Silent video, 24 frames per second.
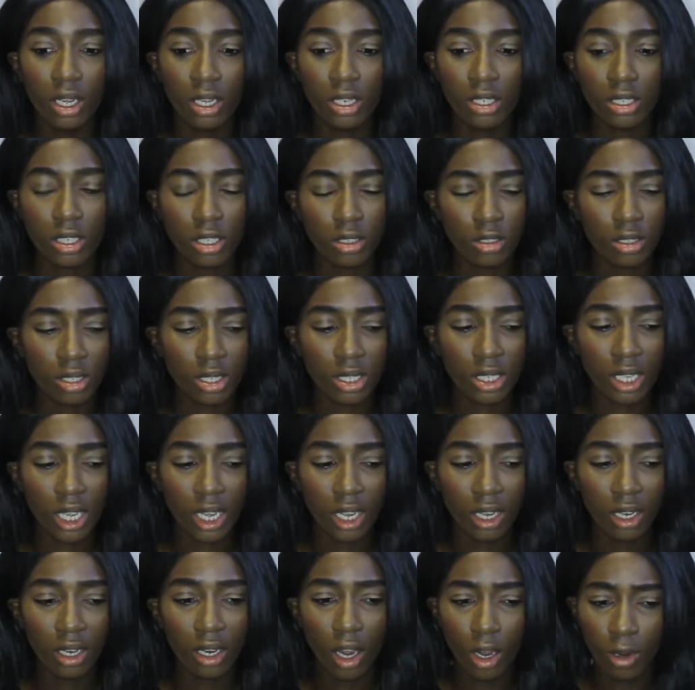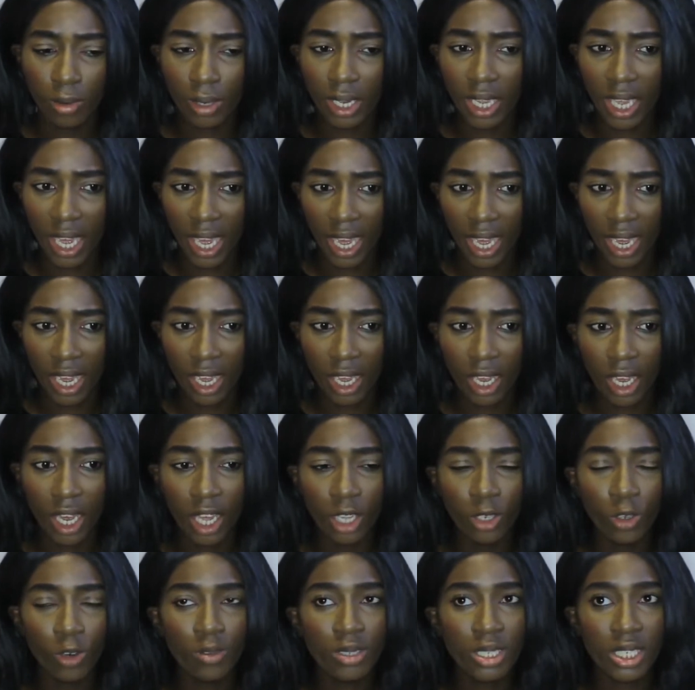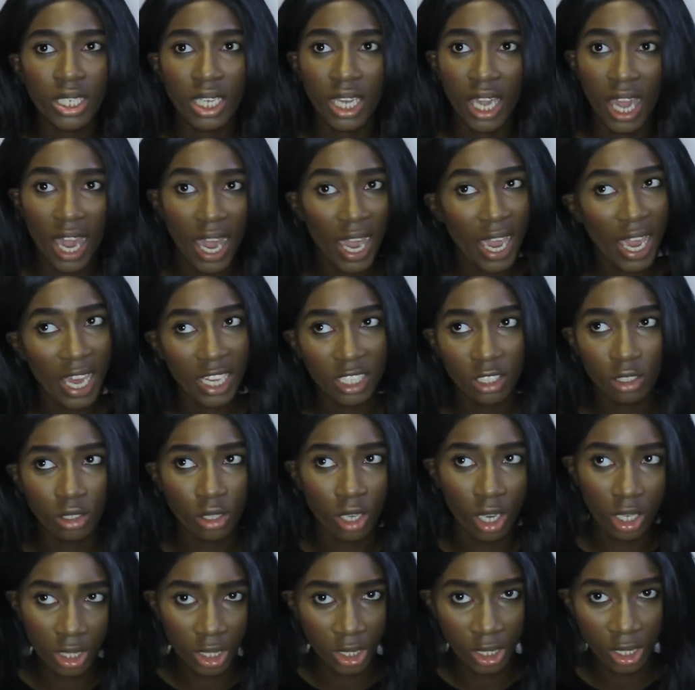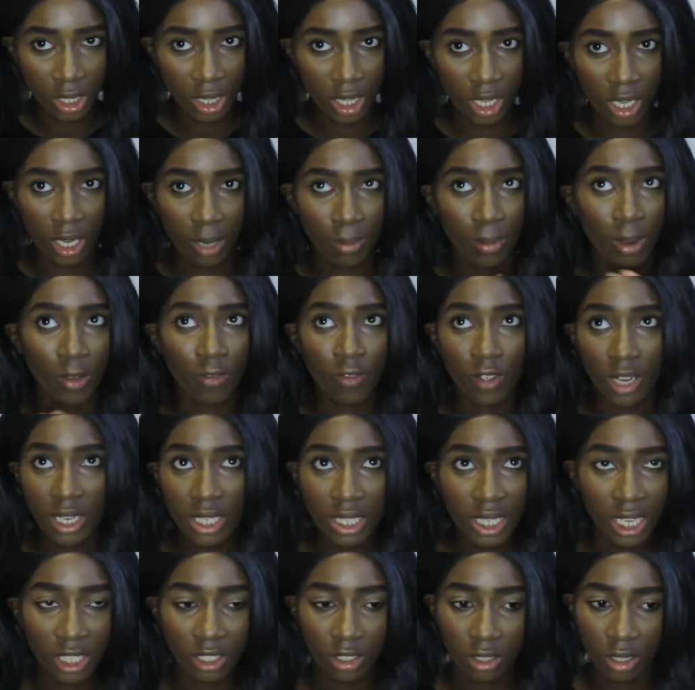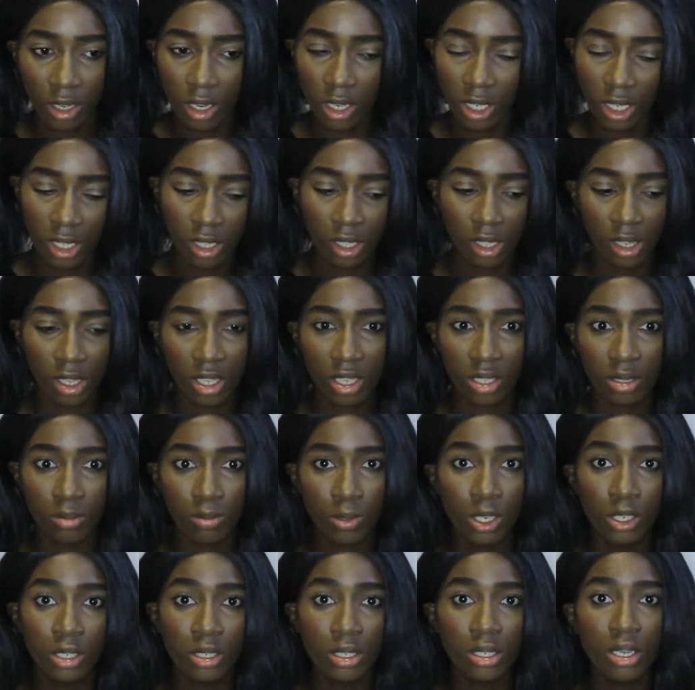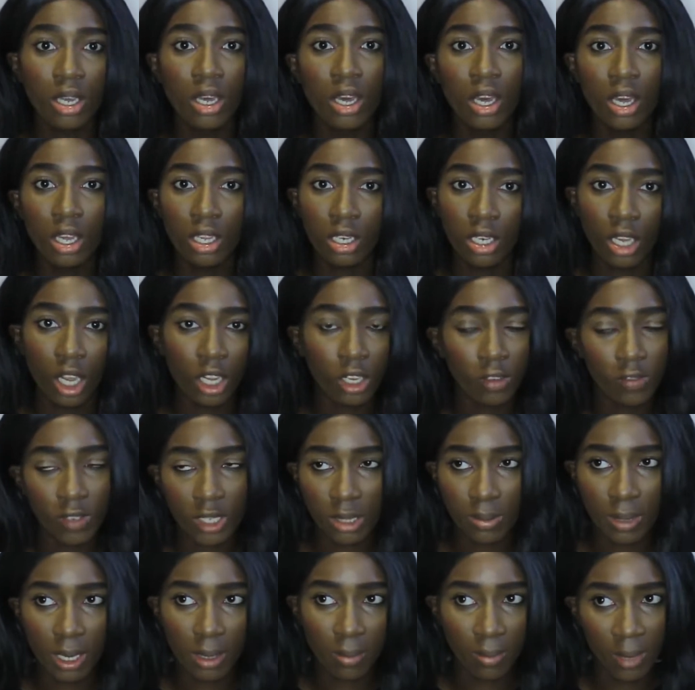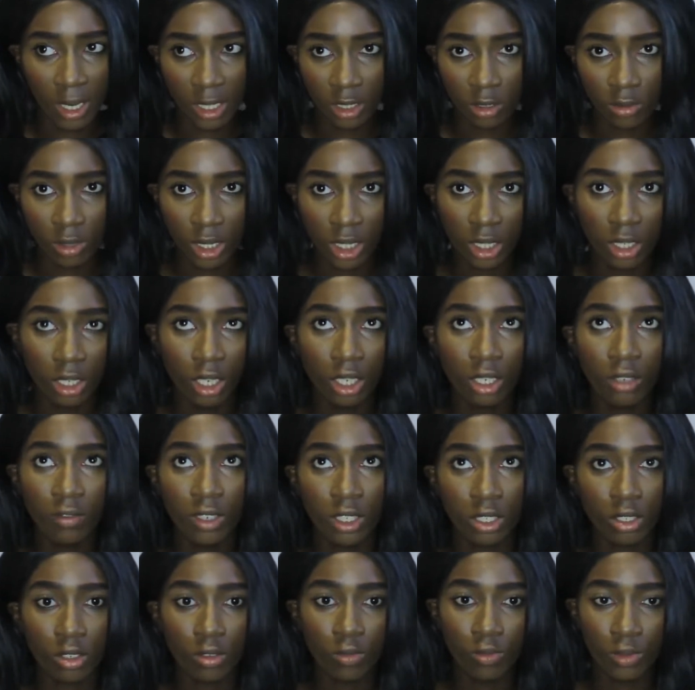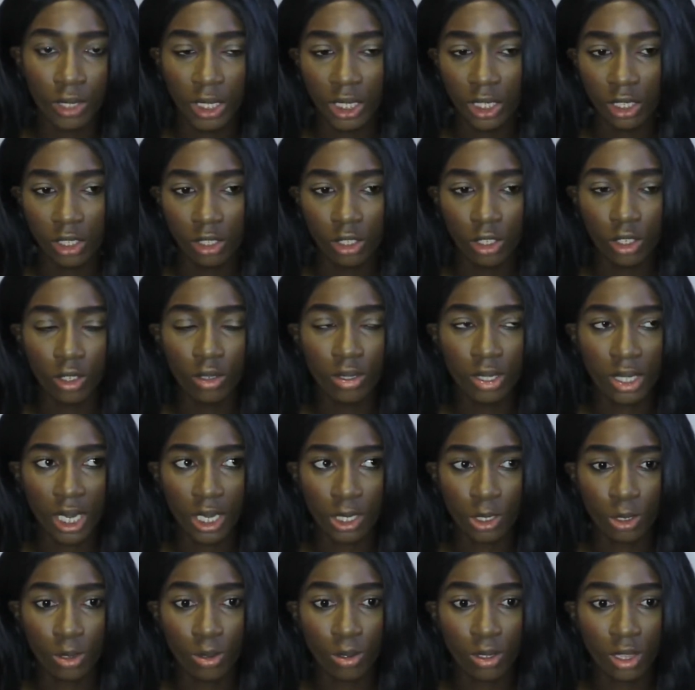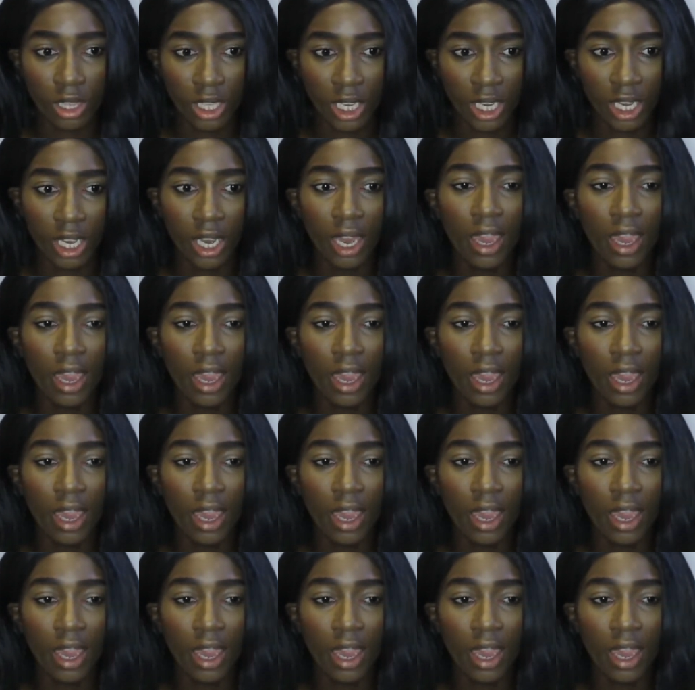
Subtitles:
So I was just like, oh, okay. And obviously I hadn't heard anything, and my friends hadn't heard anything, because none of us speak Mandarin, none of us could read the news, that sort of thing.